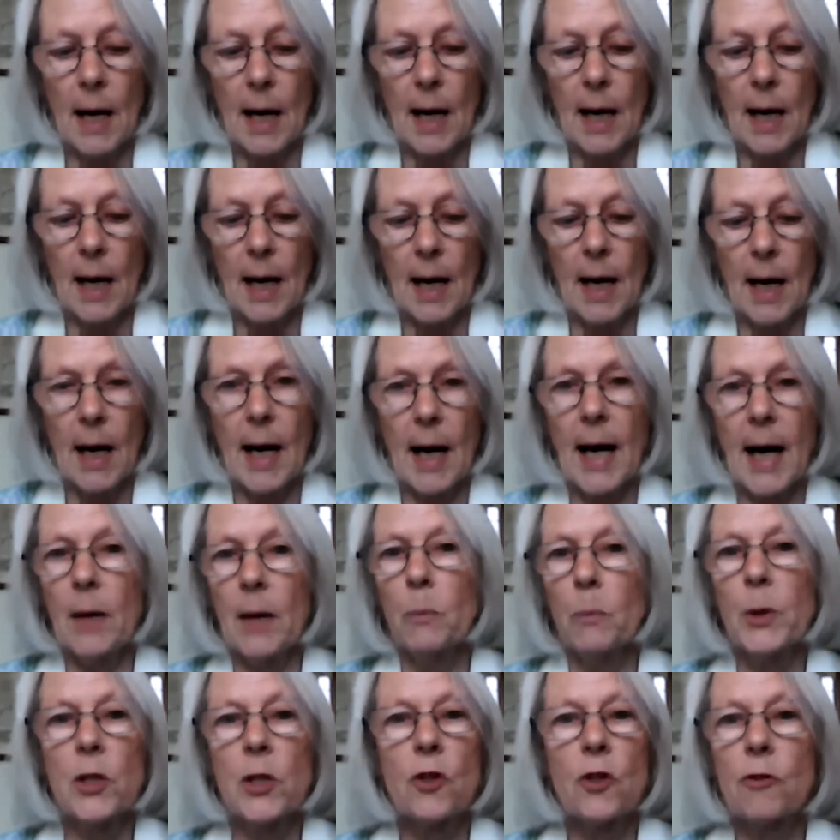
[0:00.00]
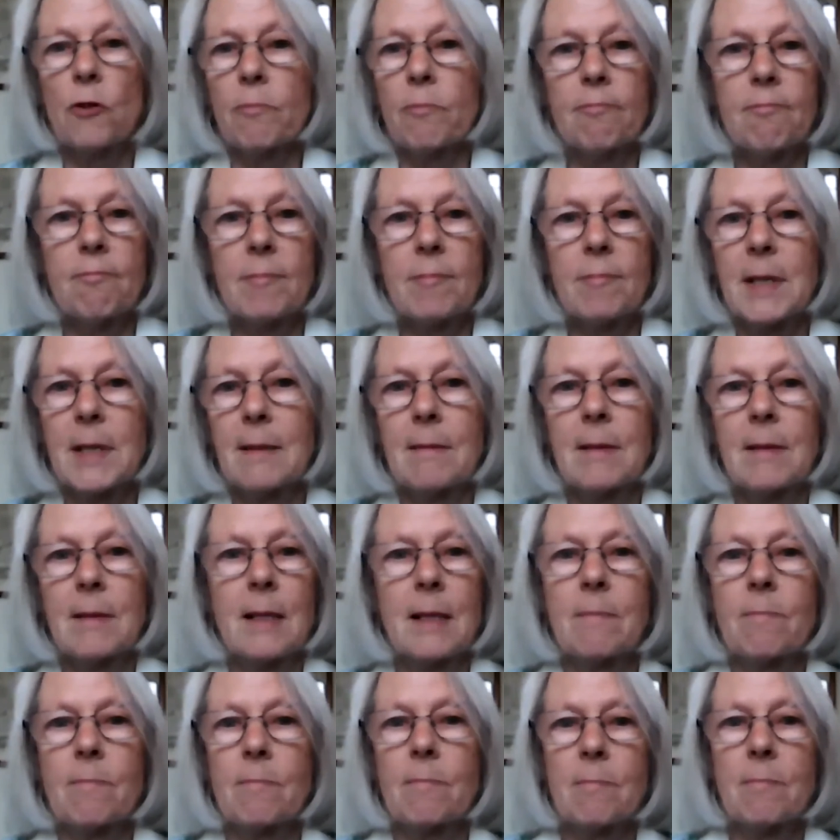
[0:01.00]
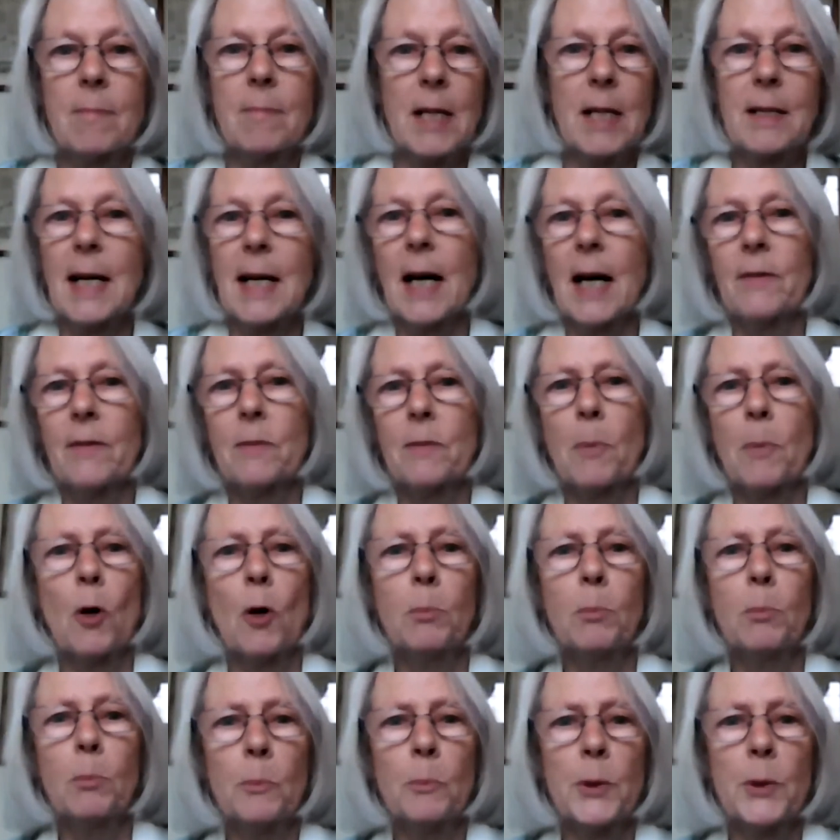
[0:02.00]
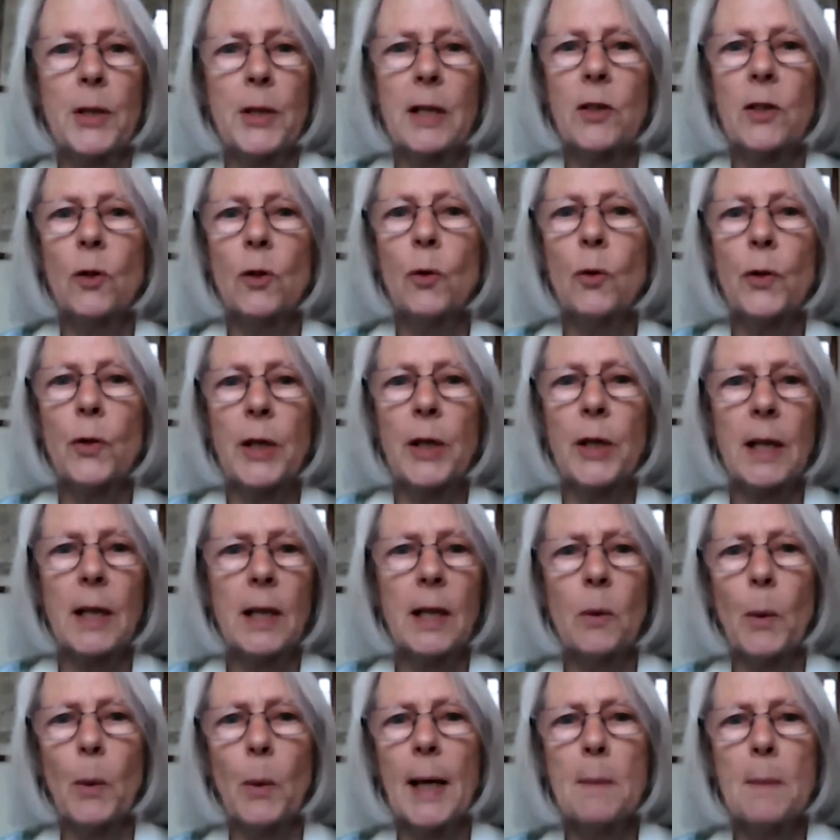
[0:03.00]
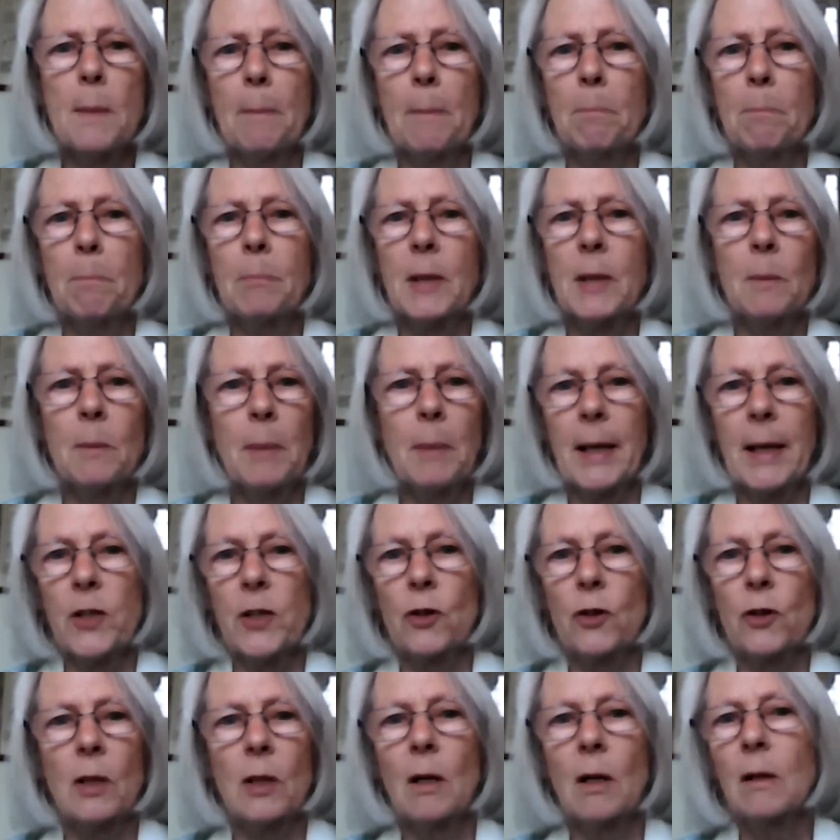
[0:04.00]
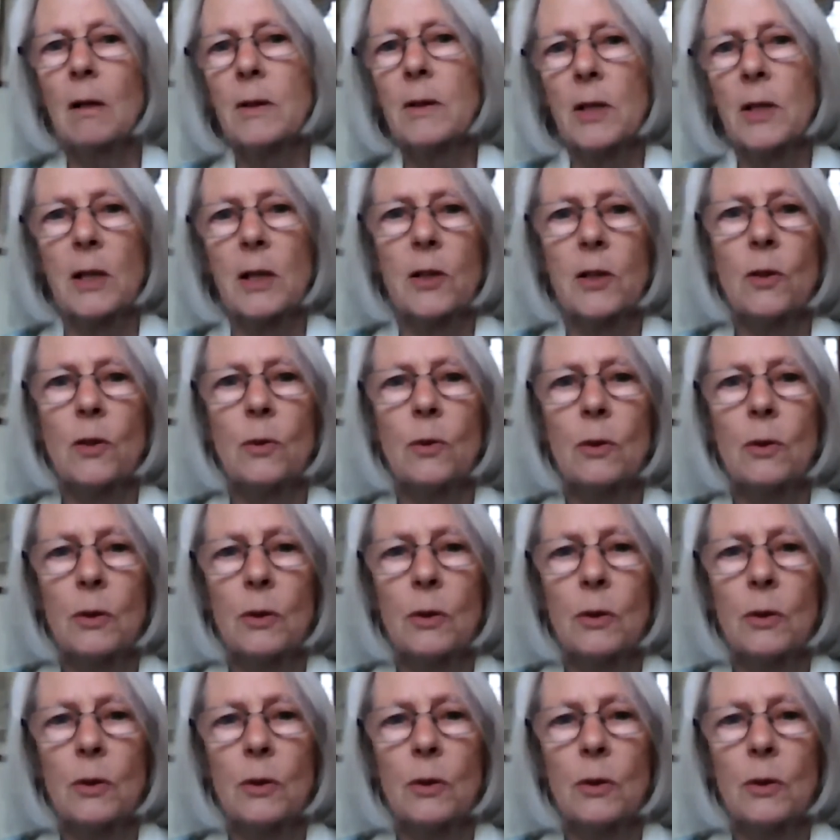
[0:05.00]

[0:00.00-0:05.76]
And which doesn't have a problem with ignoring. In a way, compassion can't ignore.